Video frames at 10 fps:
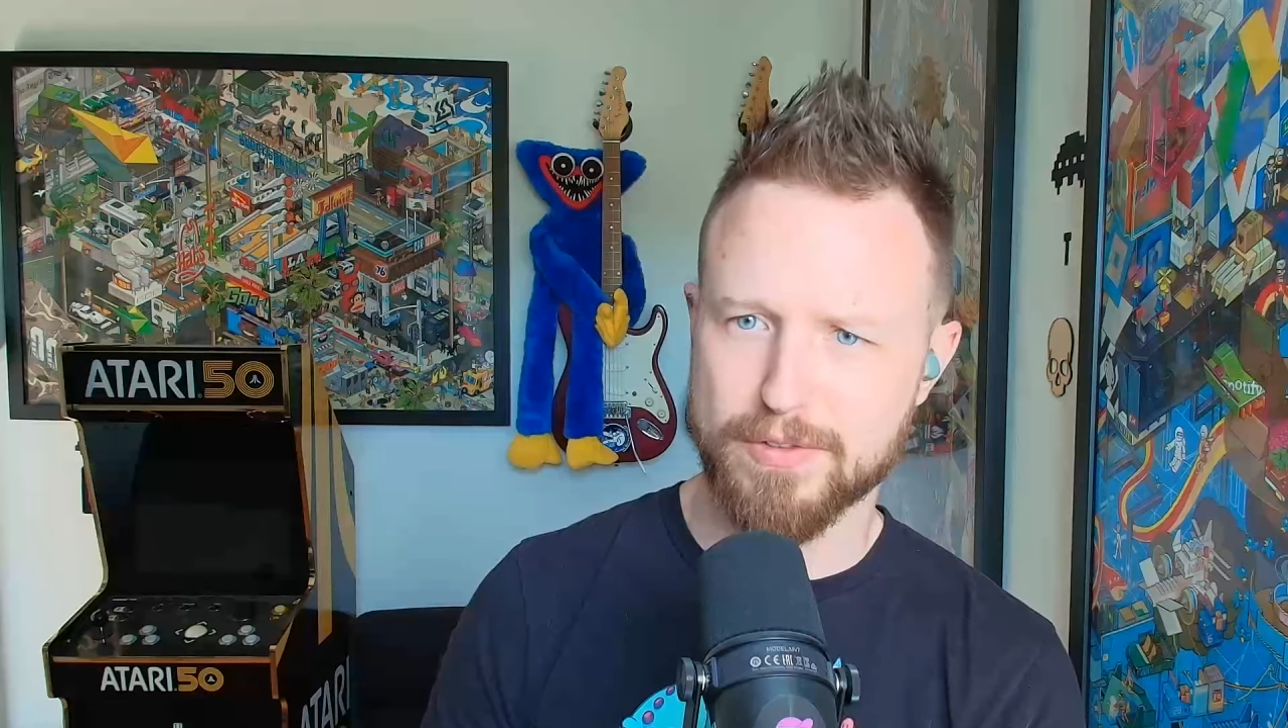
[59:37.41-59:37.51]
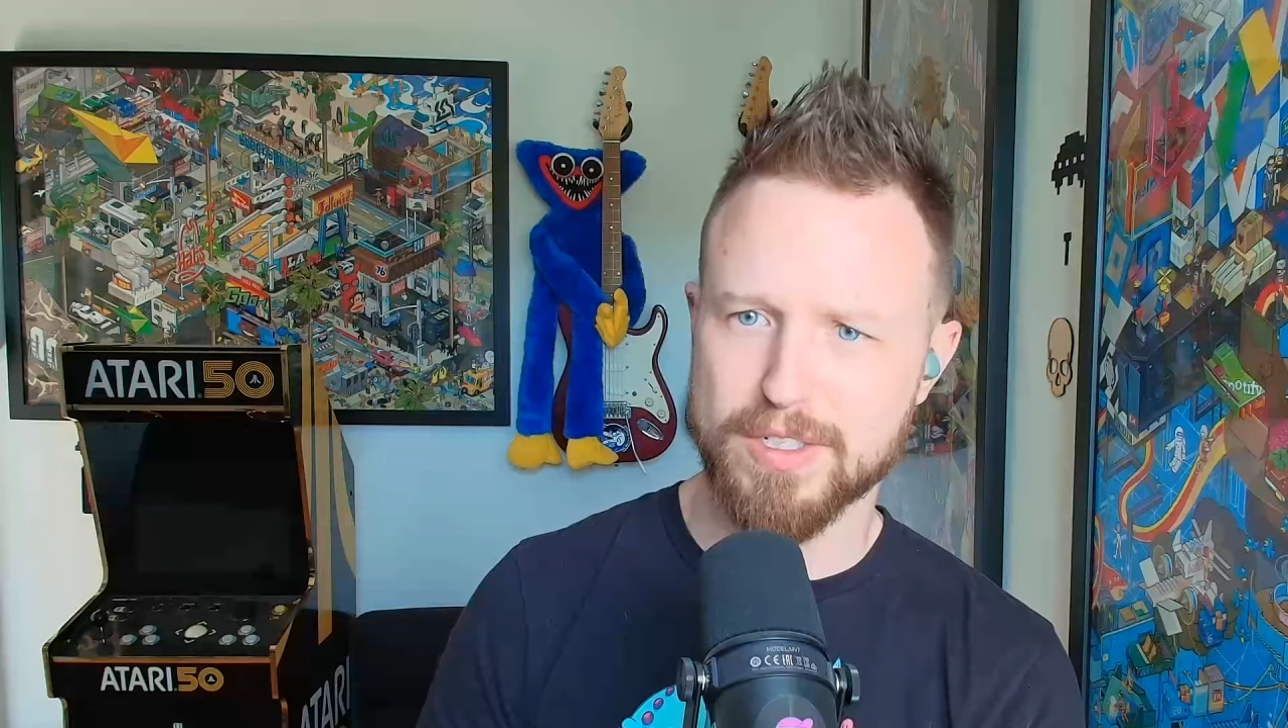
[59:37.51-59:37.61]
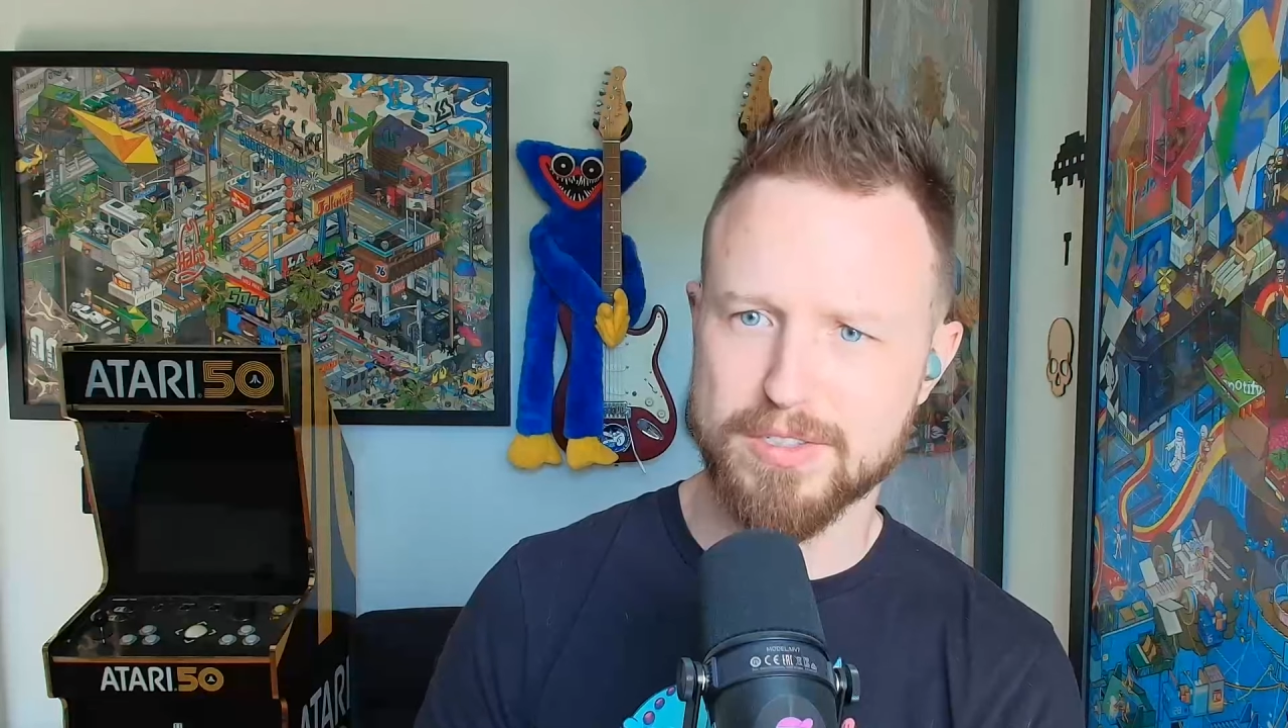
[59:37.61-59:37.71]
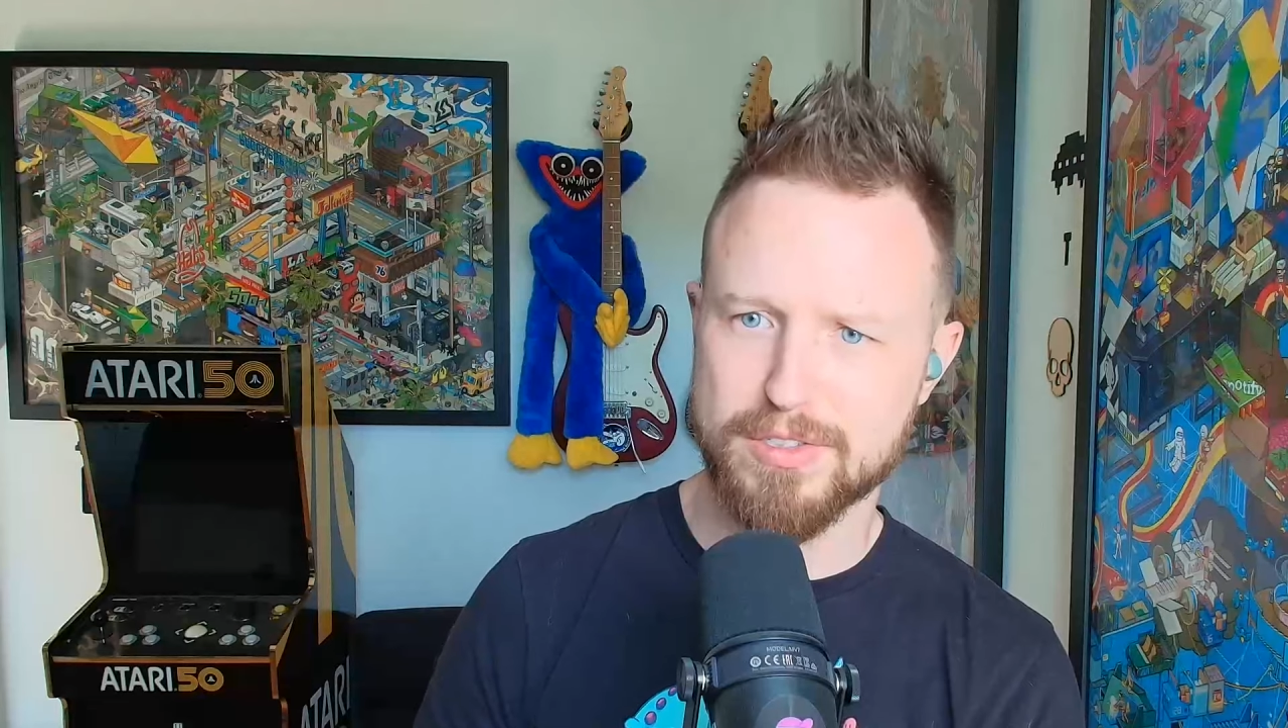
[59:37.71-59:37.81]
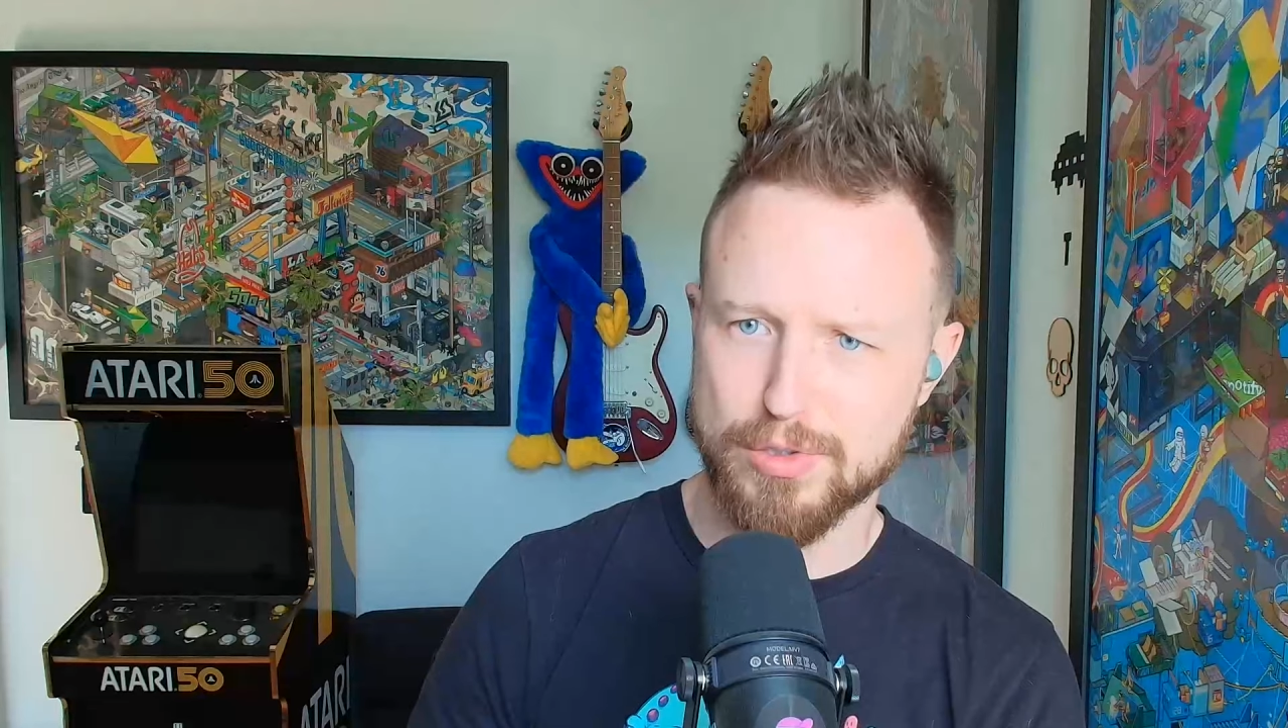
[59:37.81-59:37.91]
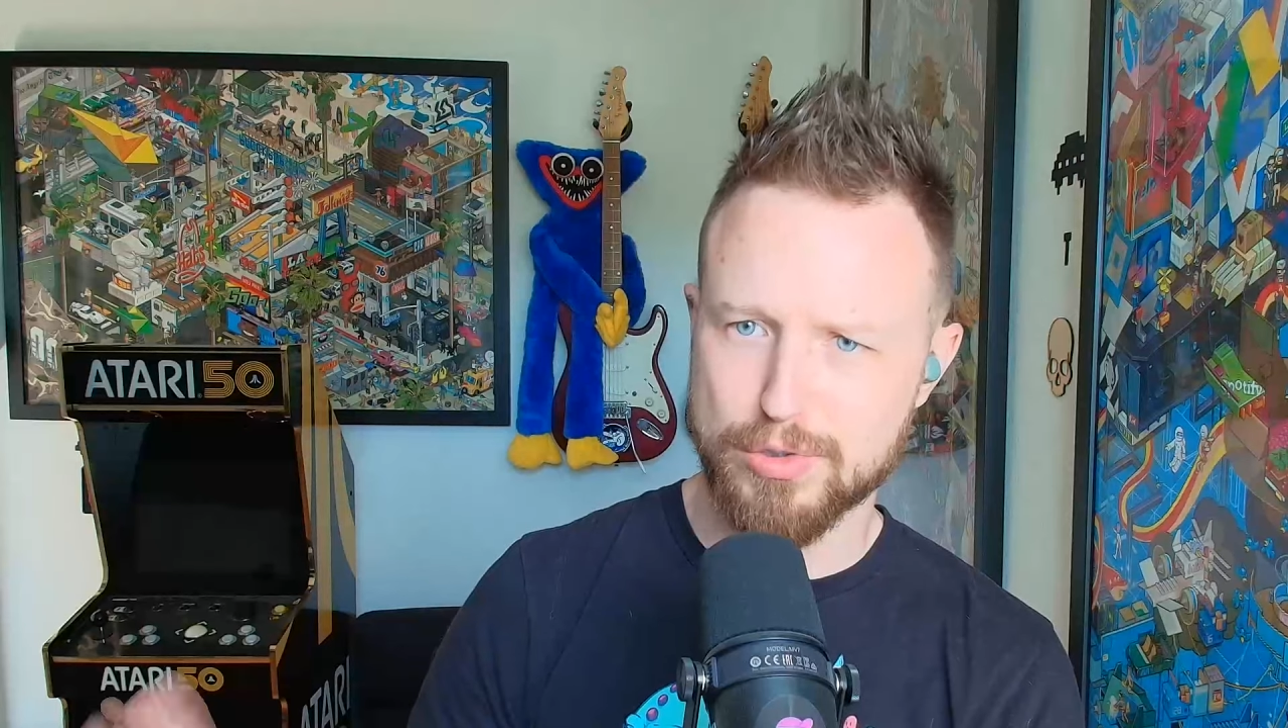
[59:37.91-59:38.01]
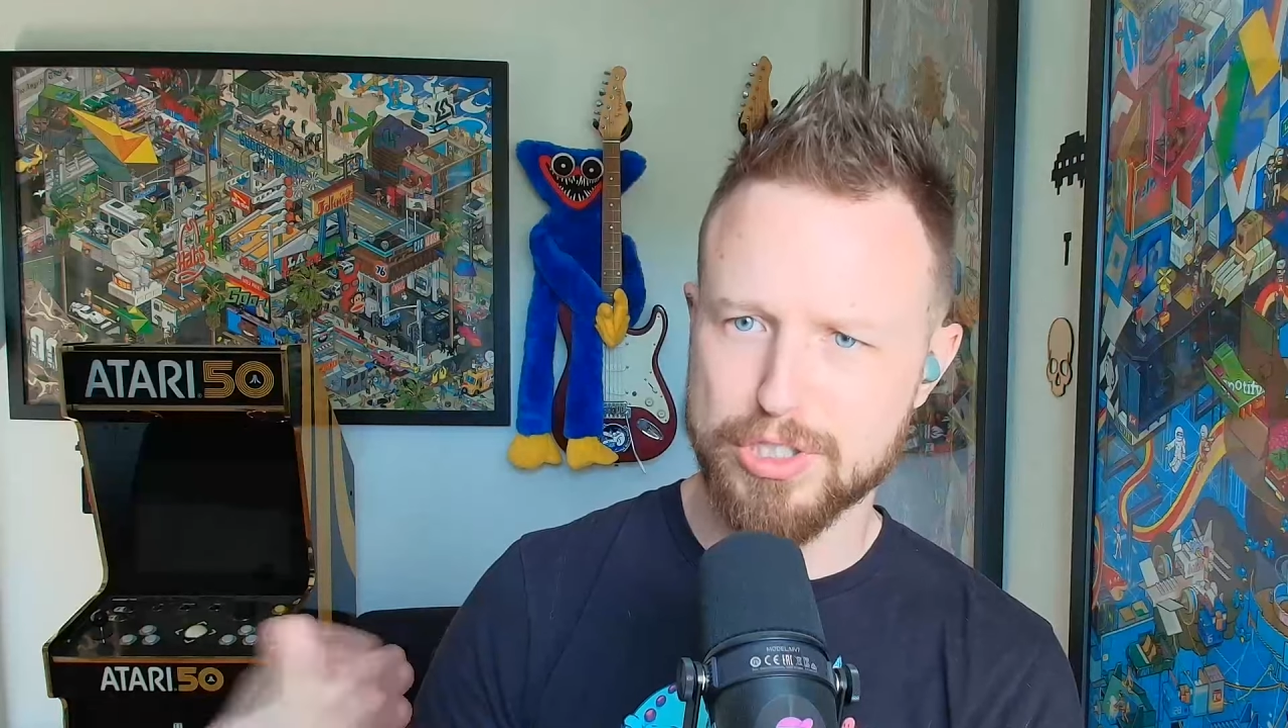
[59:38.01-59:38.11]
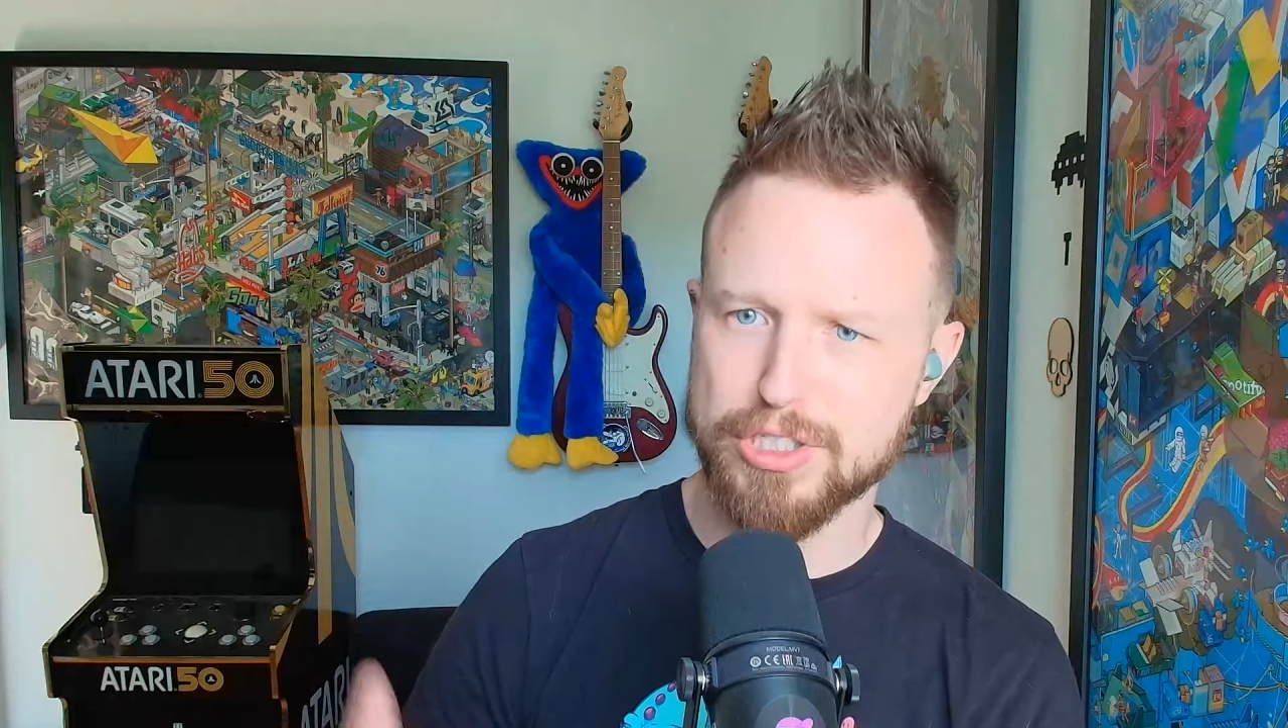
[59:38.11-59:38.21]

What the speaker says: a sushi